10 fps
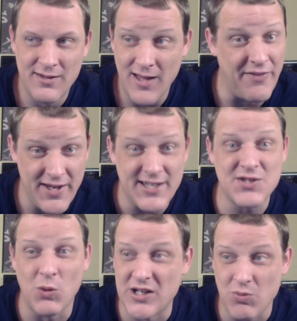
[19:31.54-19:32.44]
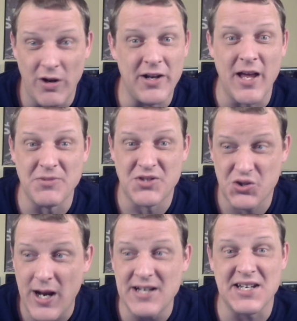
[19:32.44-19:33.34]
And this was one of them
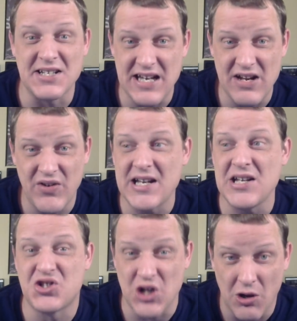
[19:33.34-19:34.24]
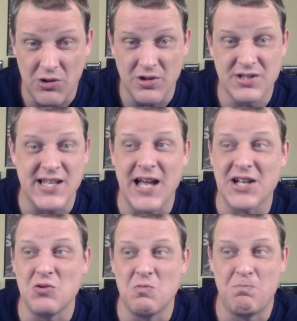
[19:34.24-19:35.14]
straight-to-D V D jokers
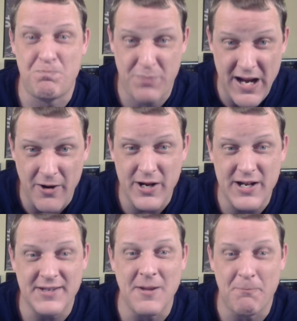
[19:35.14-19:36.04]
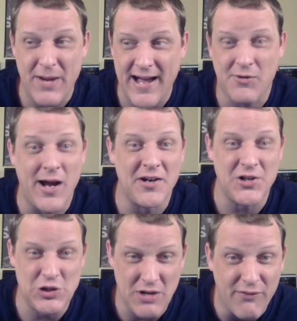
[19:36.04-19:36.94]
that you bury in the background
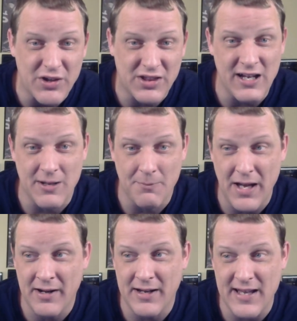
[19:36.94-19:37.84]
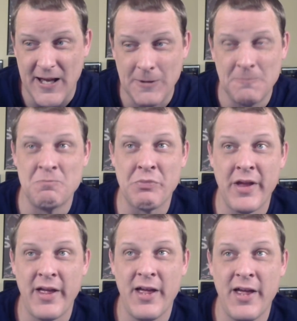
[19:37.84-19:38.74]
and you never think about again.
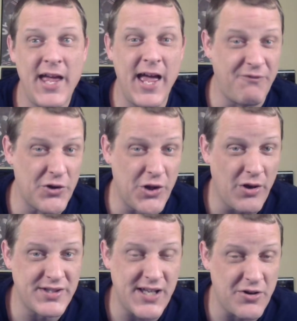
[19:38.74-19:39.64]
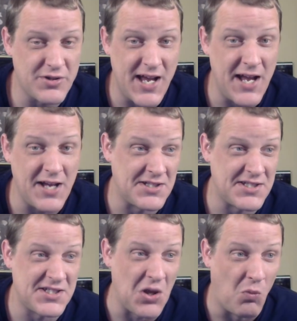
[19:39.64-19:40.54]
And for those that are saying
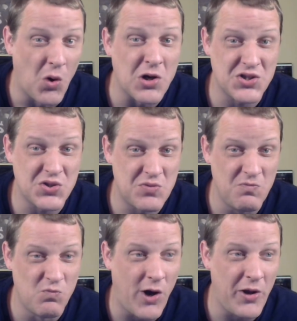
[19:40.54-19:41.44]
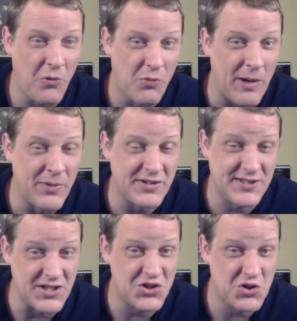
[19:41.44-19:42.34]
this is the worst Royal Rumble
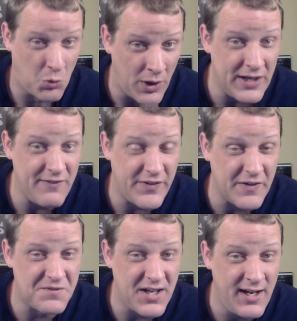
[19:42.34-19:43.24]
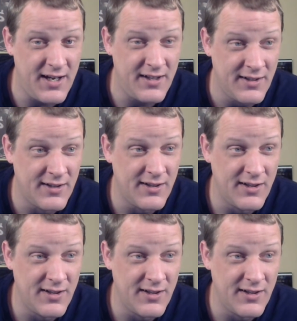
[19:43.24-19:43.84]
since twenty fifteen,